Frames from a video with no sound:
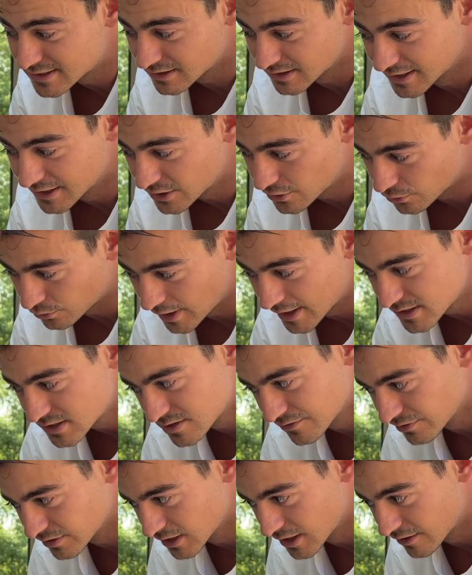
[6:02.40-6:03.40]
link right to
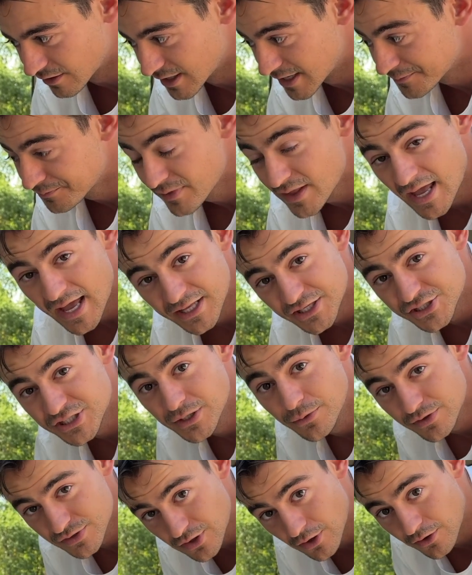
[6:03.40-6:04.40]
Valeria, and she
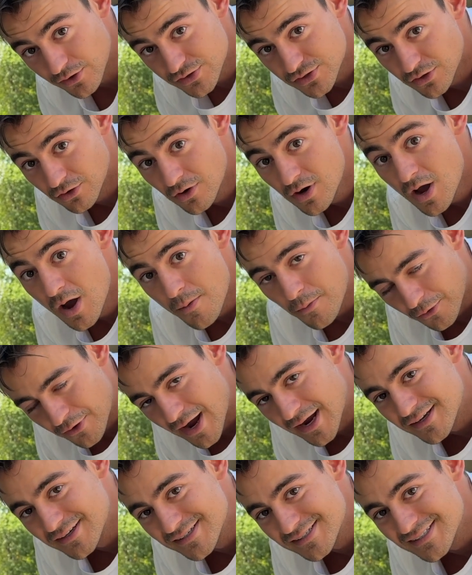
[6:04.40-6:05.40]
was also
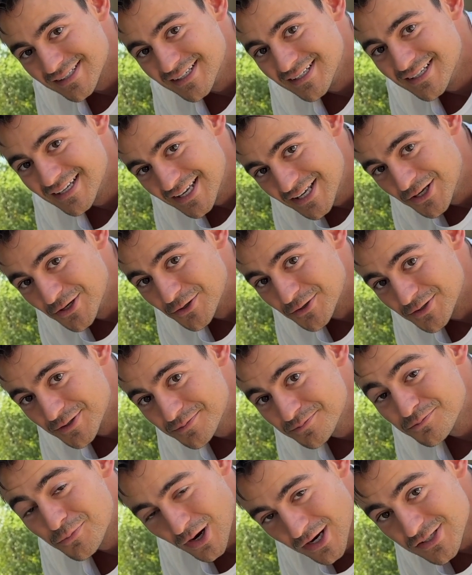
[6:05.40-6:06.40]
miraculously healed.
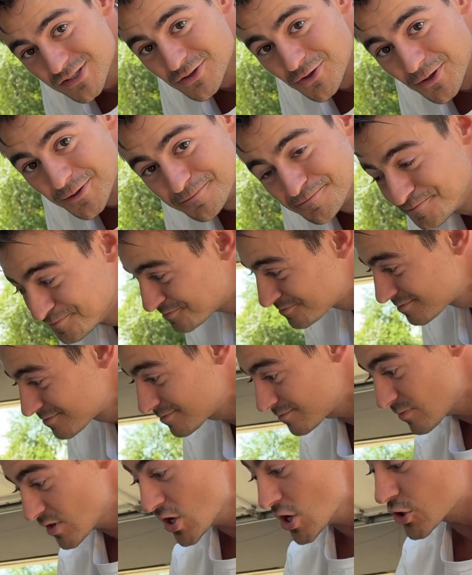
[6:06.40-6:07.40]
Praise the Lord.
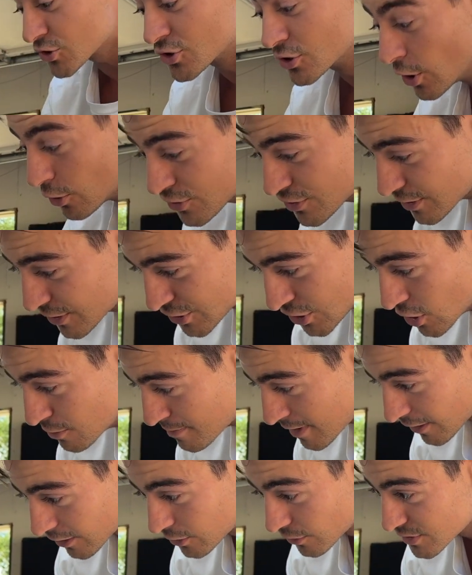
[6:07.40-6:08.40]
So those are the two
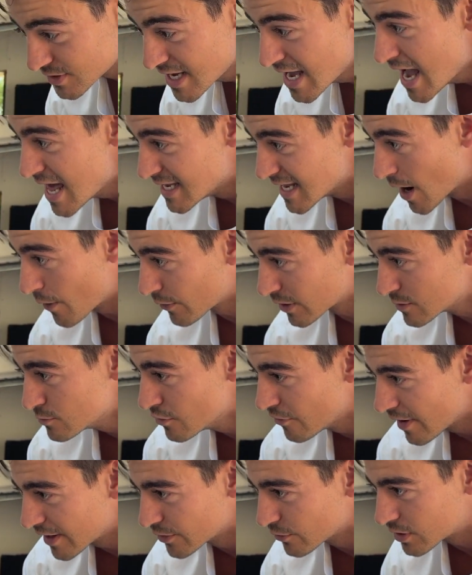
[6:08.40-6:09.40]
miracles. Now we're going to
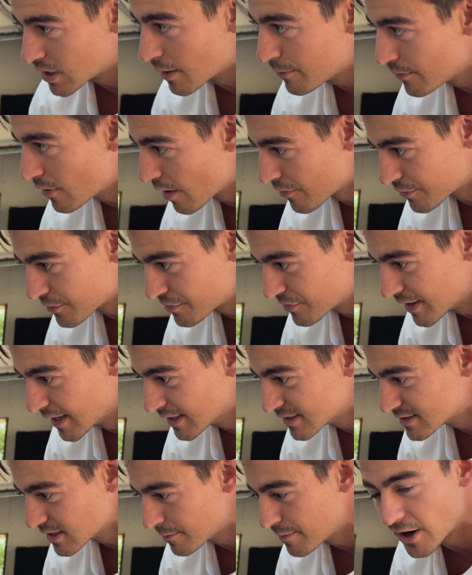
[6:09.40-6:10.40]
move on to a couple other
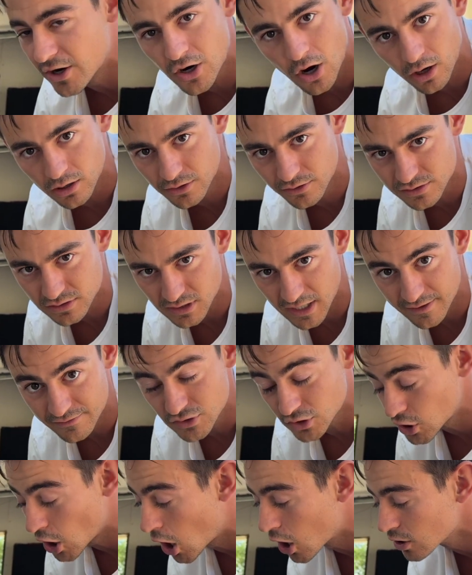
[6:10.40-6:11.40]
things about Carlo's life. So
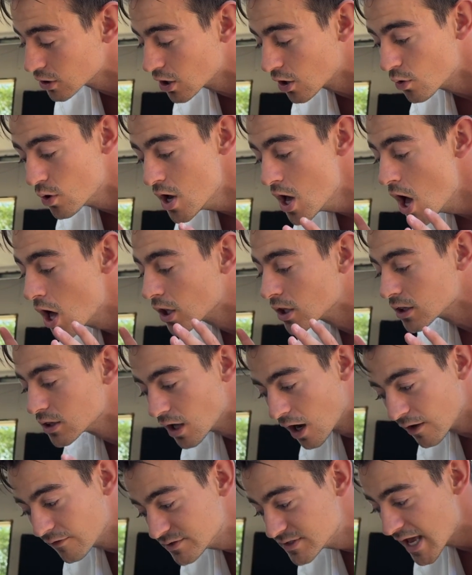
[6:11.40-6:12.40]
Carlo
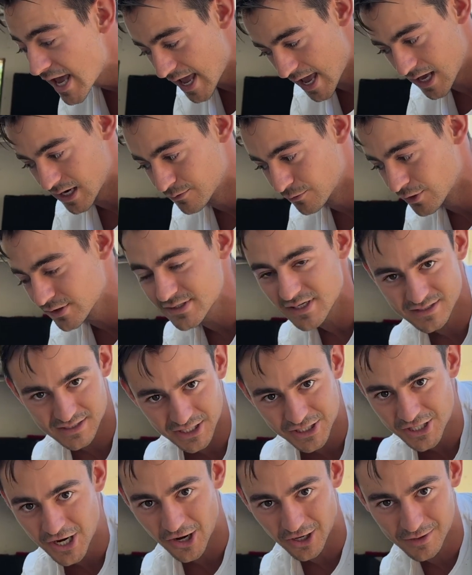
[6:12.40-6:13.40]
loved animals, as I
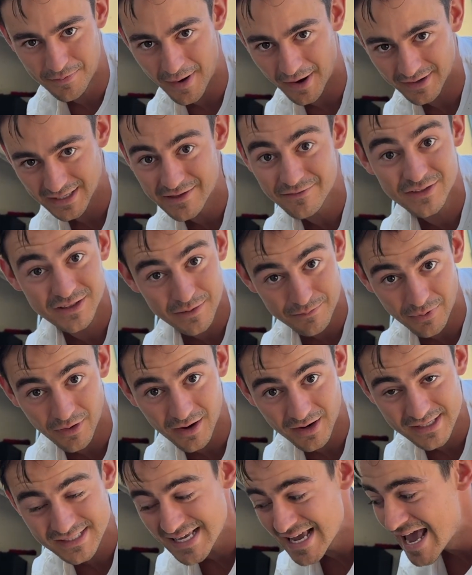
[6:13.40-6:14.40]
shared about, even the
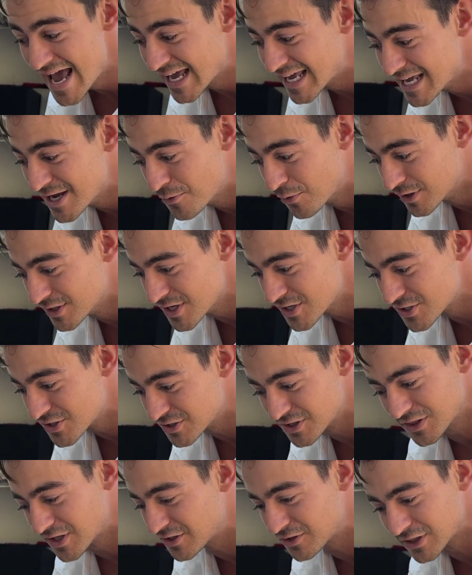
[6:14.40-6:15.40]
bugs. He would
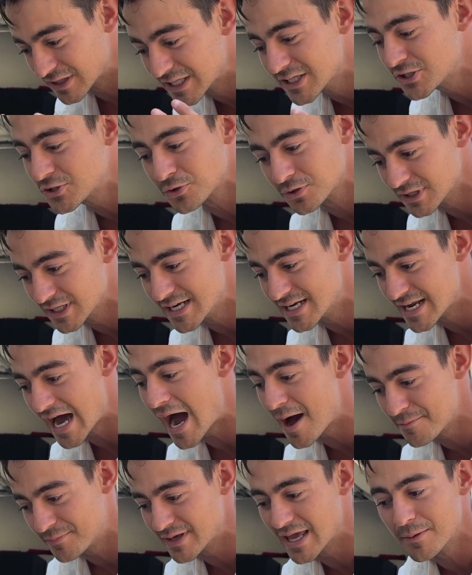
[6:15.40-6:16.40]
literally
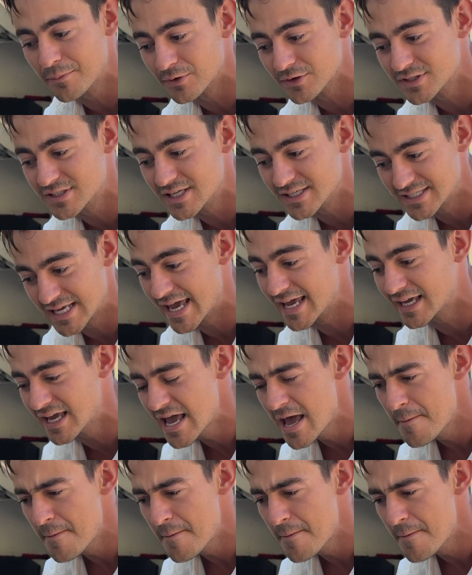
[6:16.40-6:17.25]
not be able to take